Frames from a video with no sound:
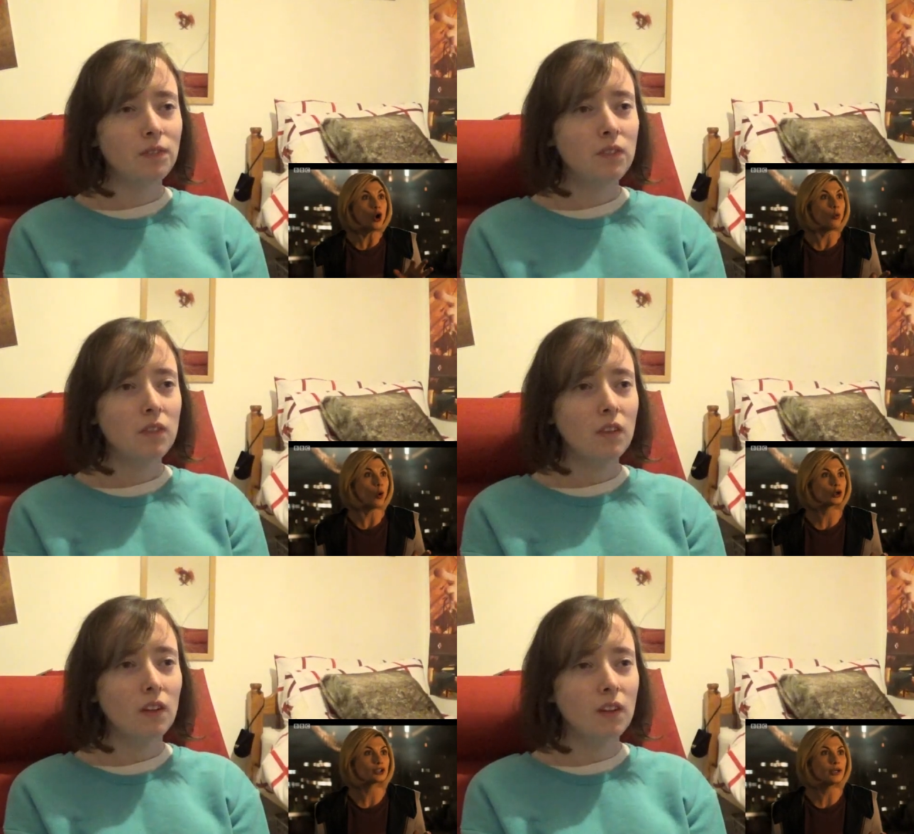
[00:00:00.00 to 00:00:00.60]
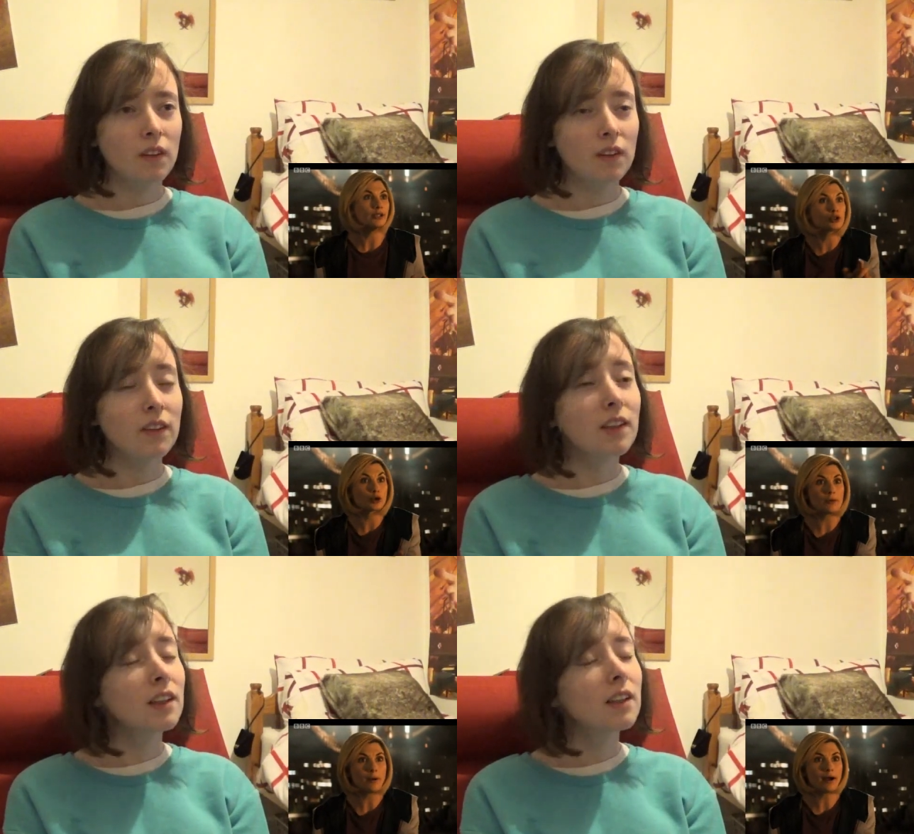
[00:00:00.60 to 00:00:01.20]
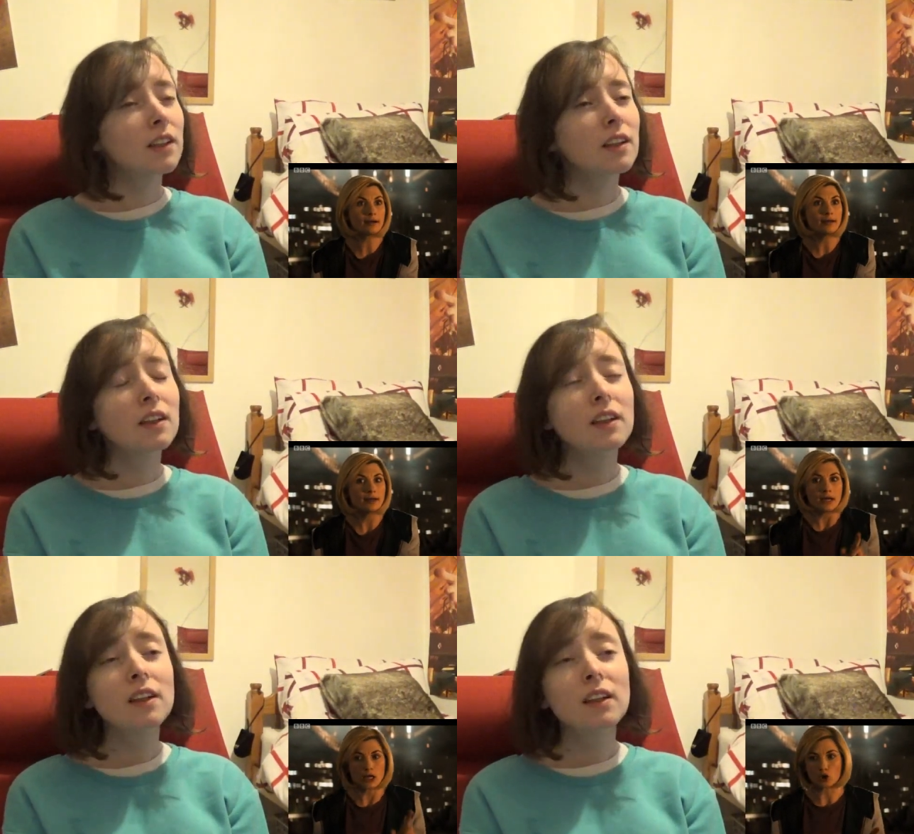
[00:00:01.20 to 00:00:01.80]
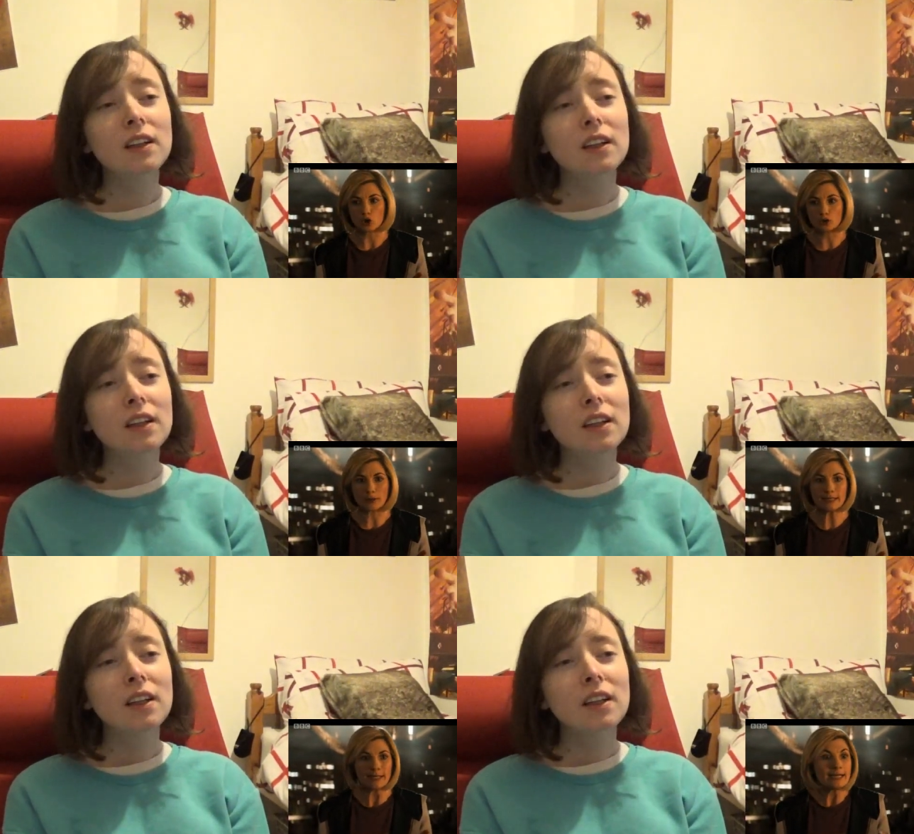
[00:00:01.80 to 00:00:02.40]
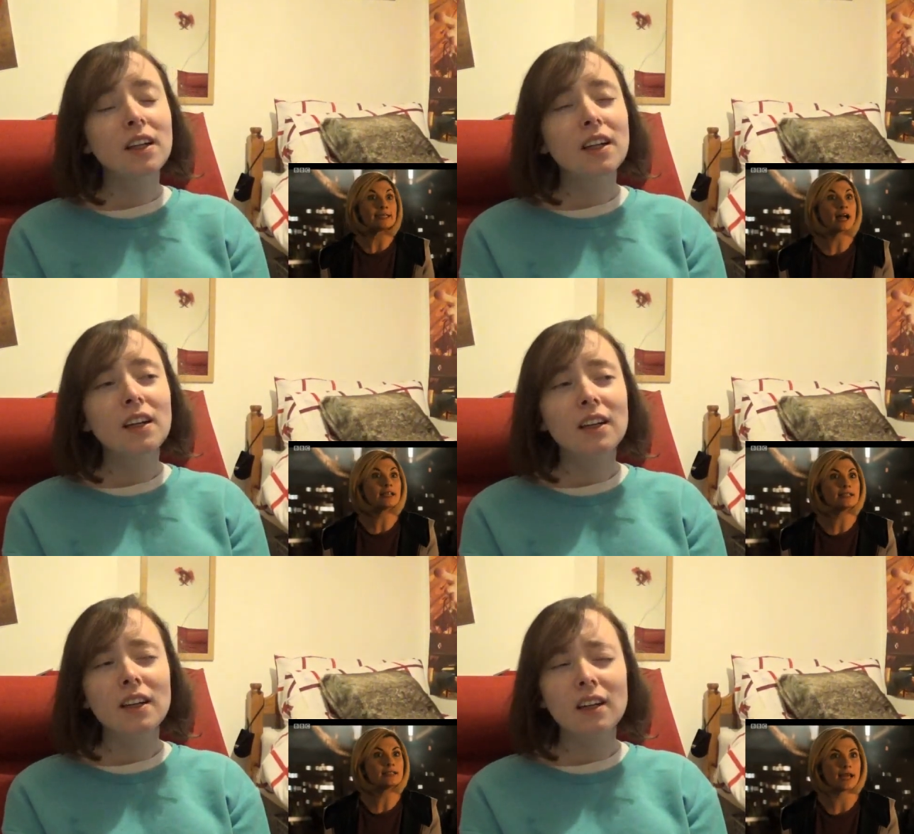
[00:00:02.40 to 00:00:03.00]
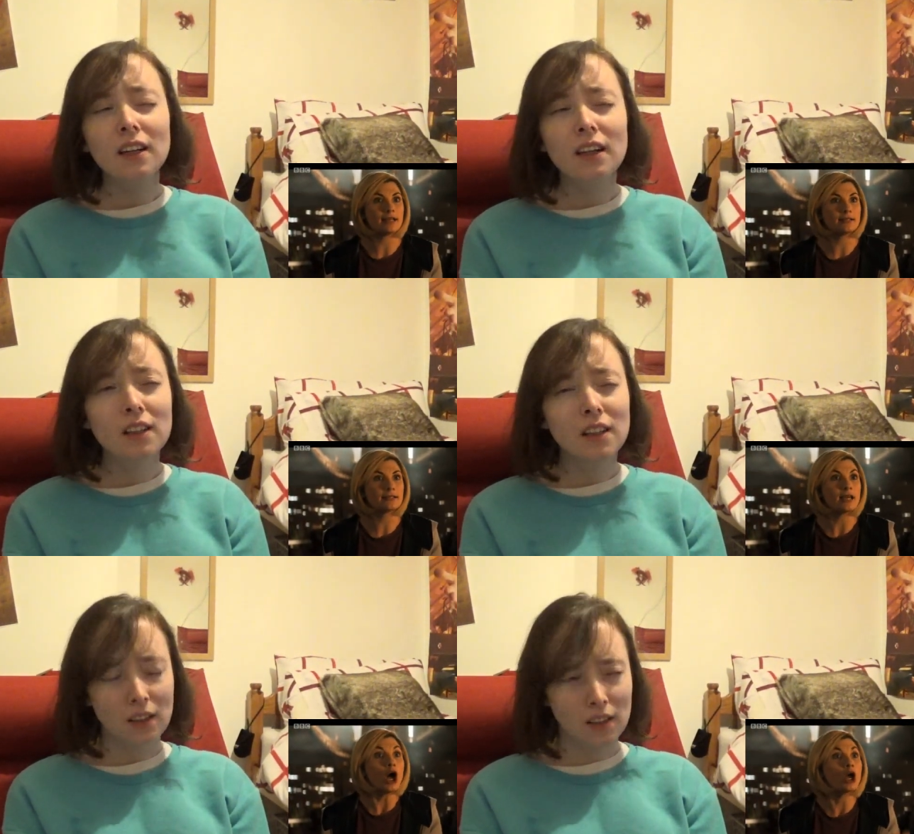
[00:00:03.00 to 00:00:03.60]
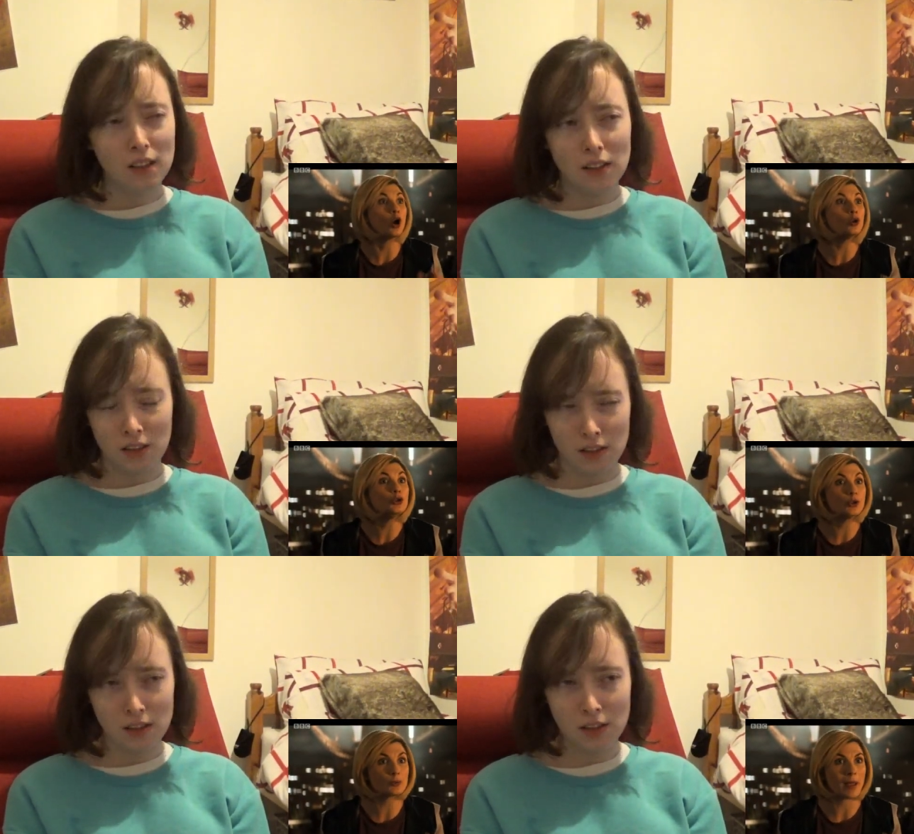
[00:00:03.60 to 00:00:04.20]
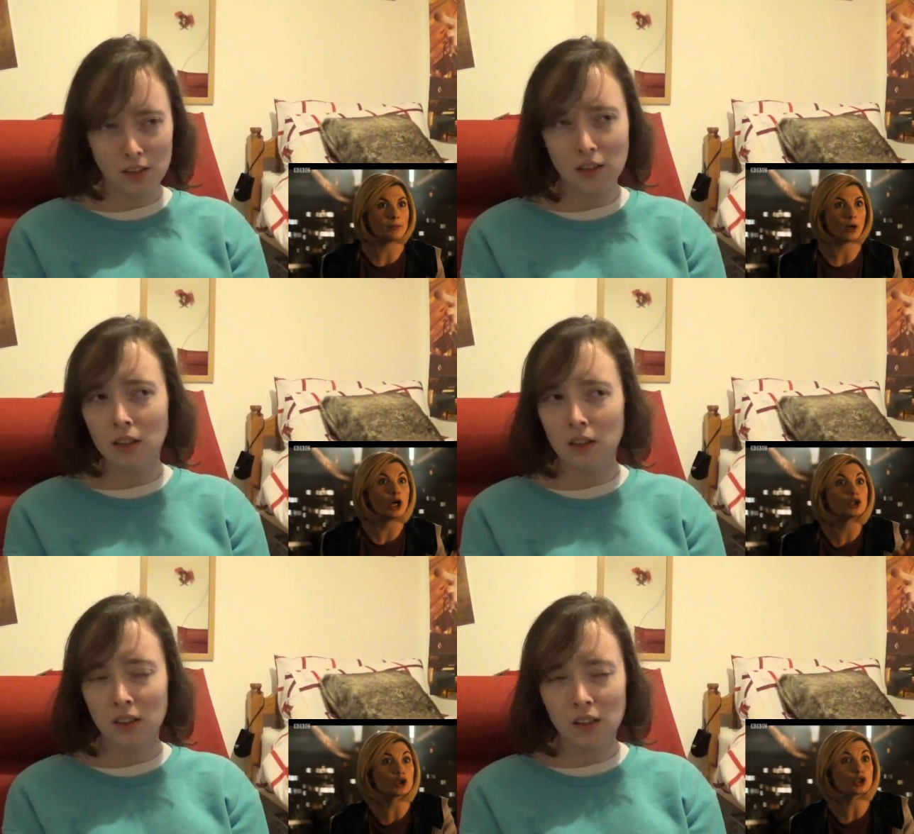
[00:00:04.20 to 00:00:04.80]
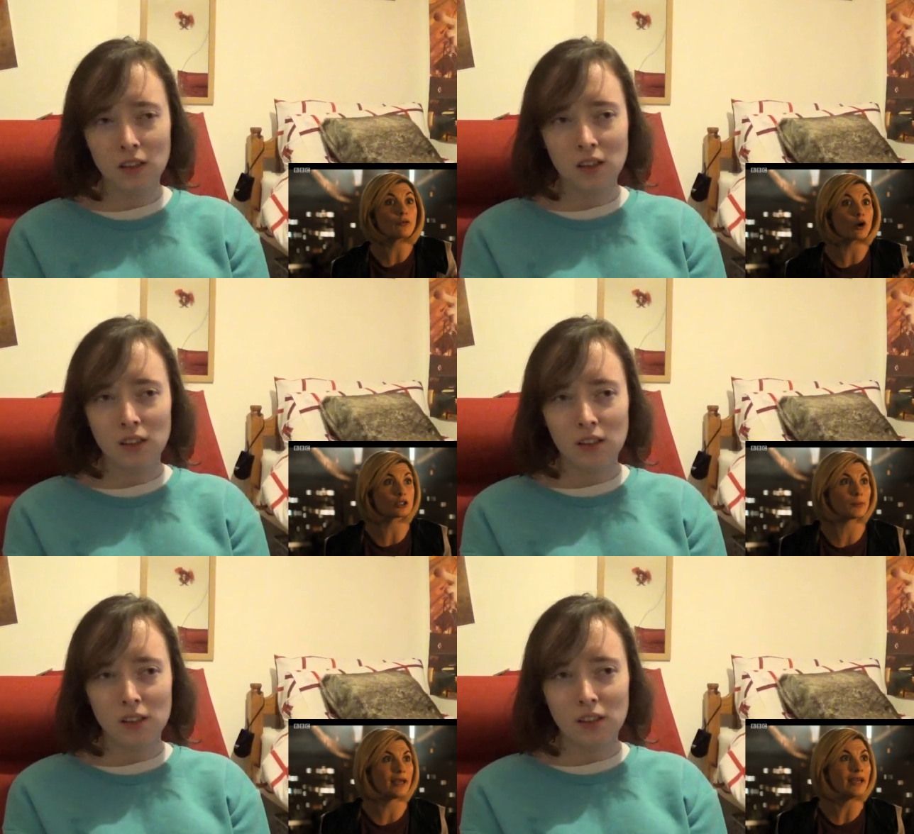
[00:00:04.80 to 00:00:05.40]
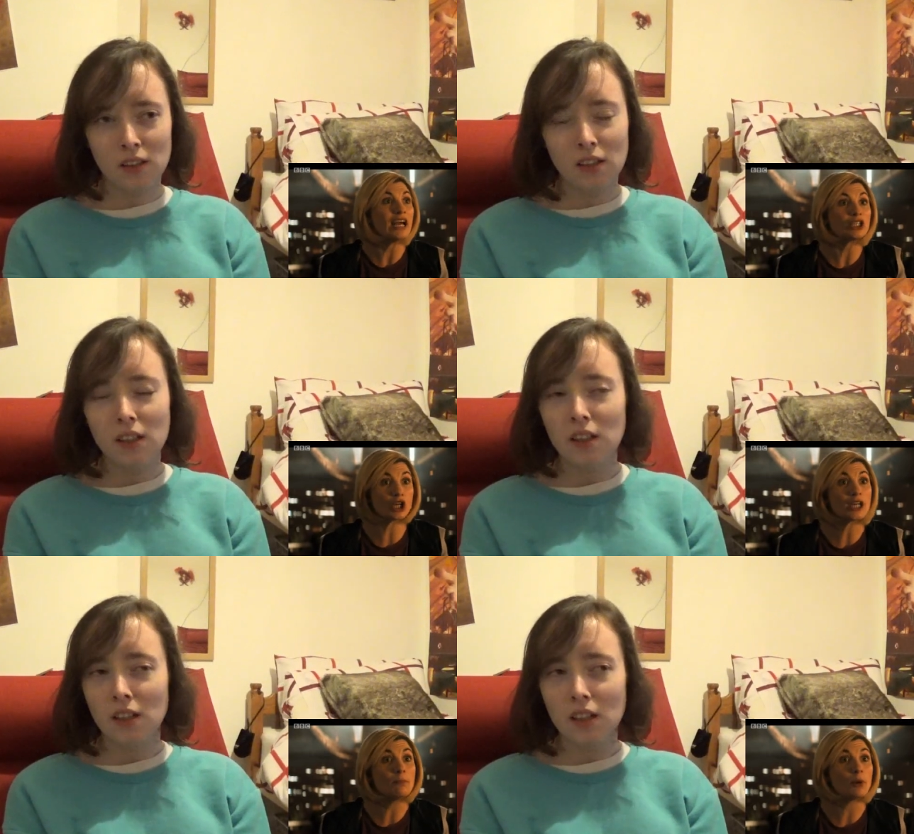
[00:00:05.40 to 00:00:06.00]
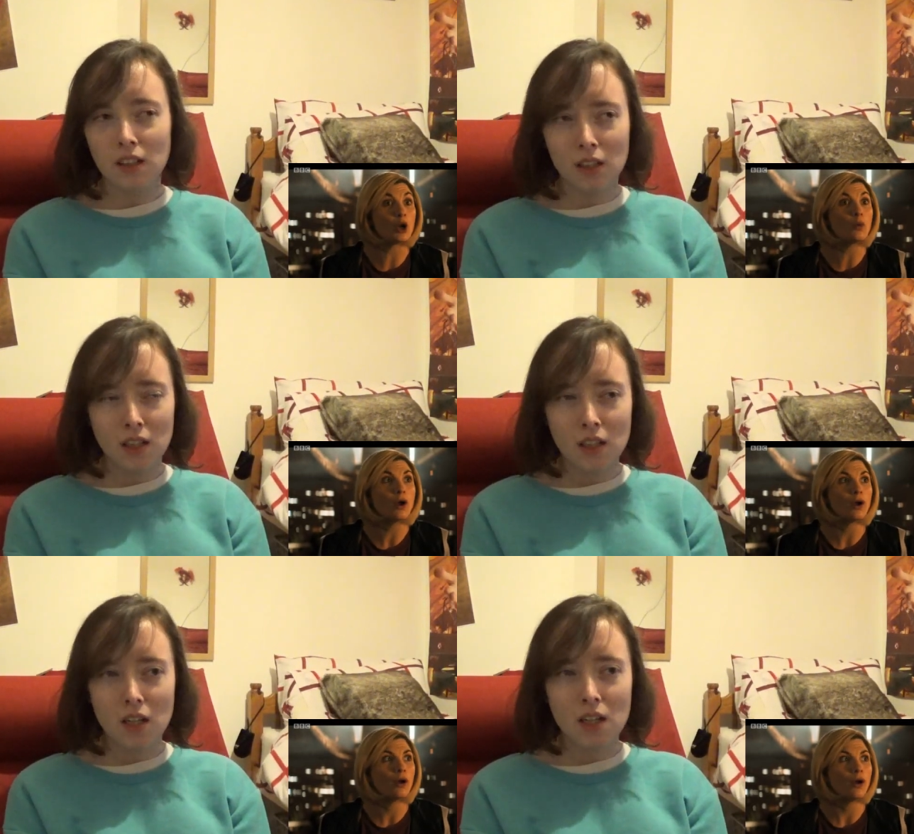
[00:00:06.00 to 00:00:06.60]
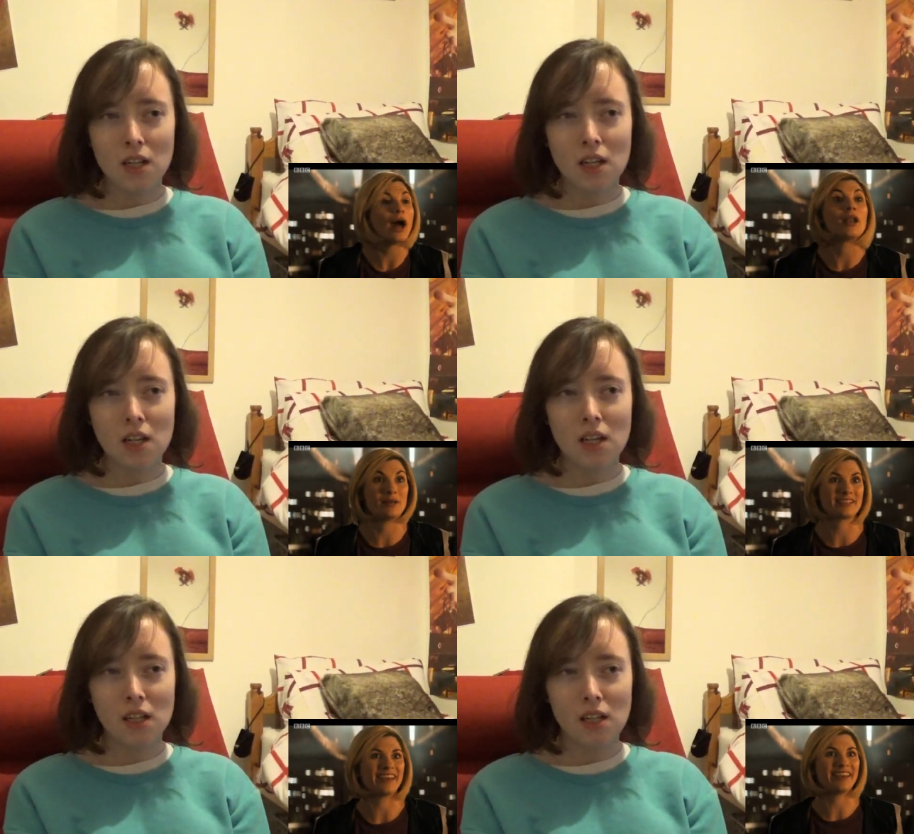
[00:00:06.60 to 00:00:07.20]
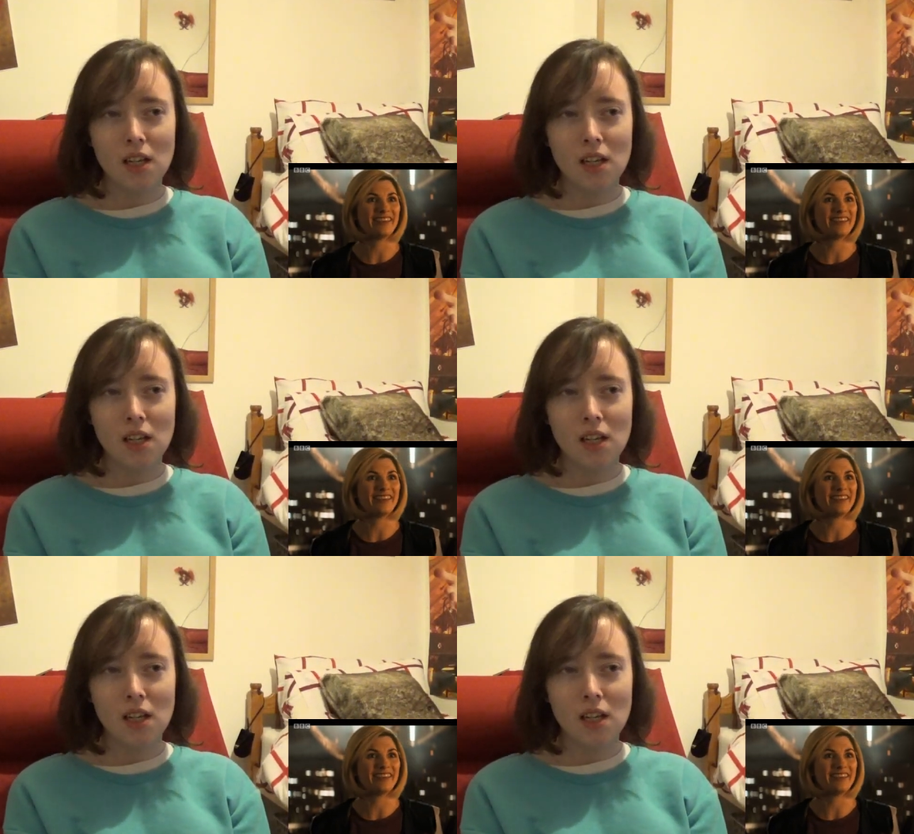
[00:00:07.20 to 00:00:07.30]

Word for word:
Speaker 1: water, tree bark, a saucepan, nine containers, an old newspaper, a touch of spit, a chicken poo, and a biscuit.